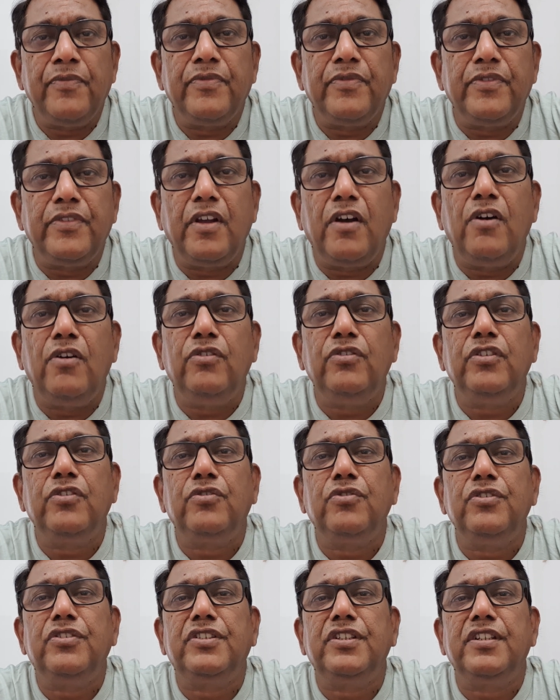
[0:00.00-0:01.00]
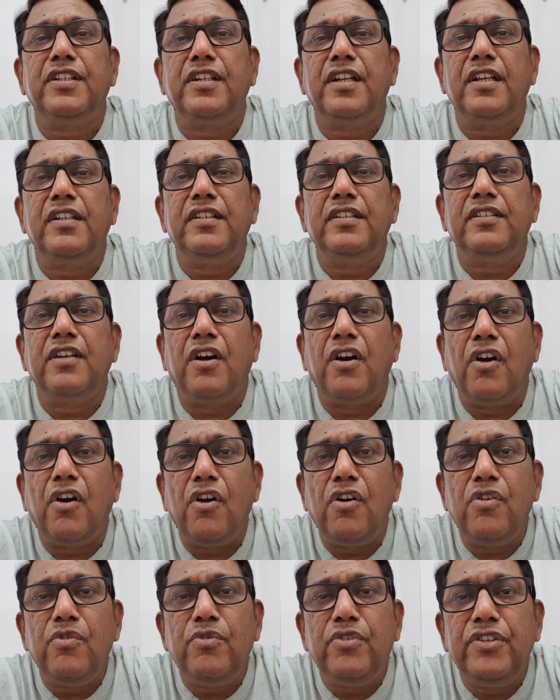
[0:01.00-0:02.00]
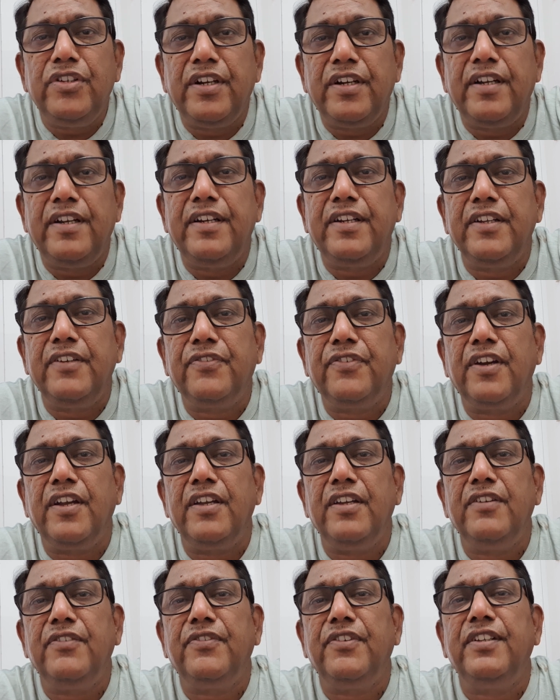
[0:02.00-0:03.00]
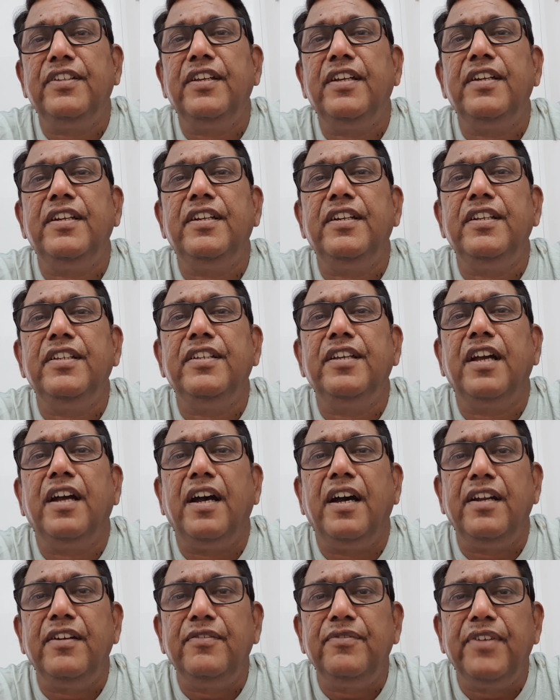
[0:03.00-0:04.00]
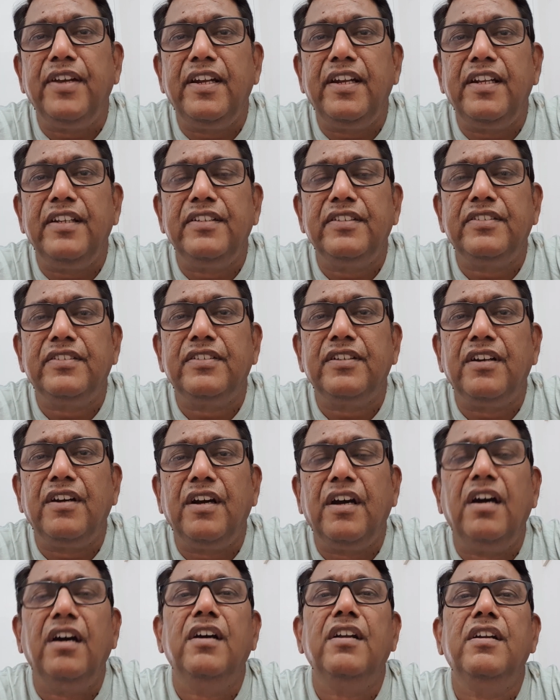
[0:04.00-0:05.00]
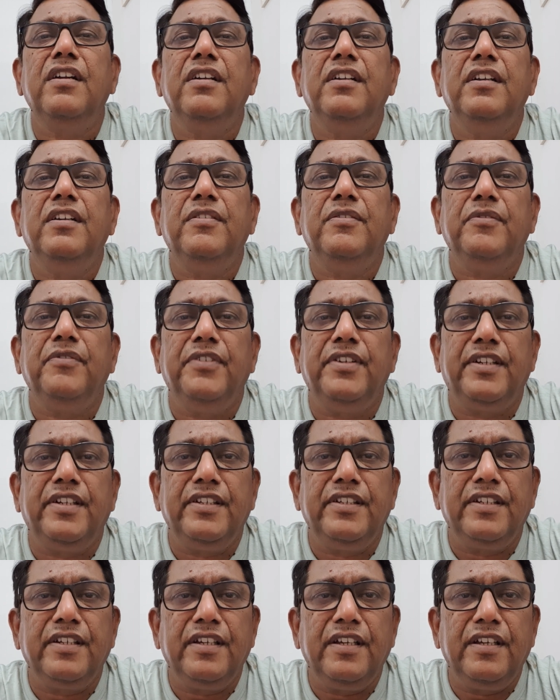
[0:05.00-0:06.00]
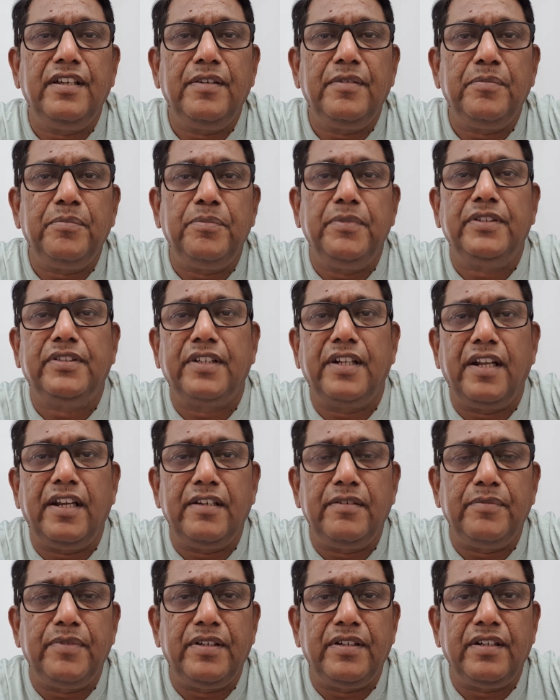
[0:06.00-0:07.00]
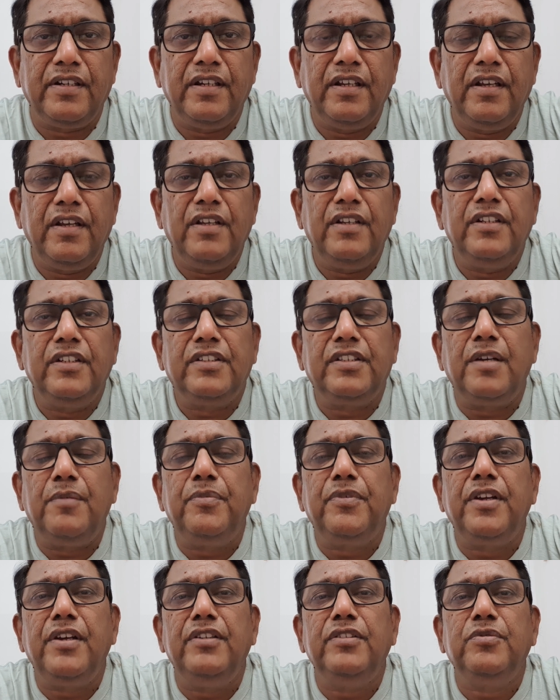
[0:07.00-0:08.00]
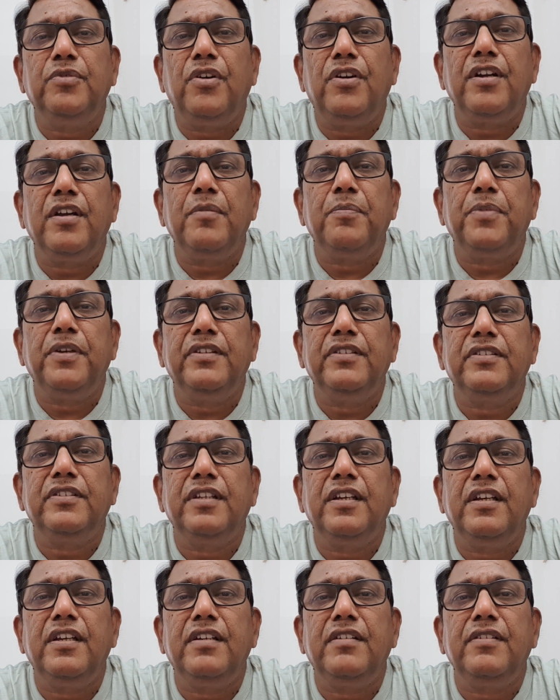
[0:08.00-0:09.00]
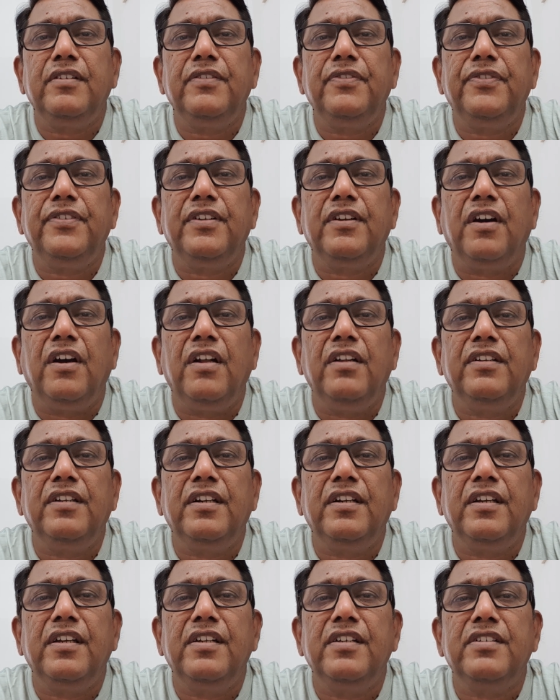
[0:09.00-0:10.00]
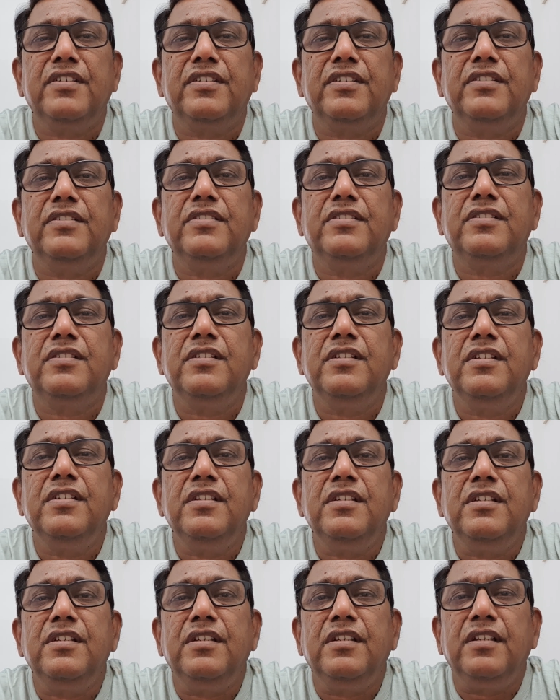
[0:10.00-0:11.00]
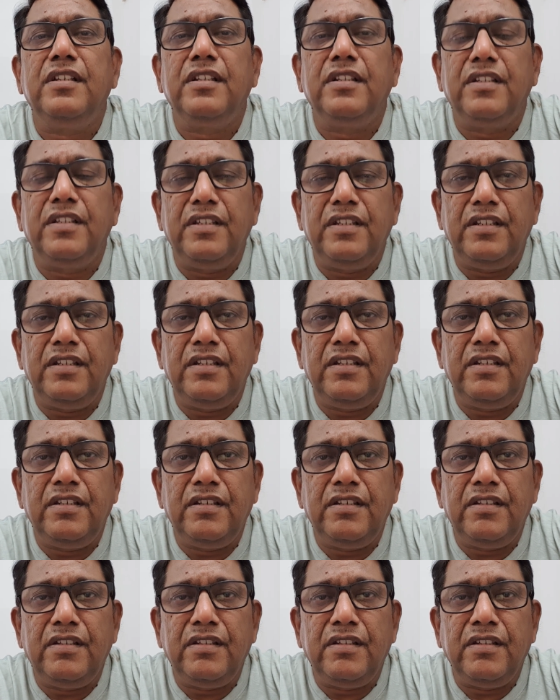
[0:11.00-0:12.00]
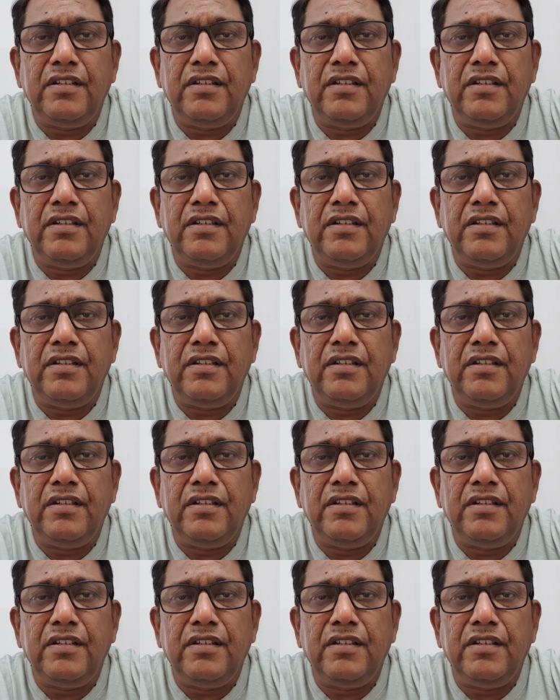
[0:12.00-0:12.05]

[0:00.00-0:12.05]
Now the question arises, how would you identify whether it is an unbalance or it is a misalignment? Sometimes what happens, that if in all the directions the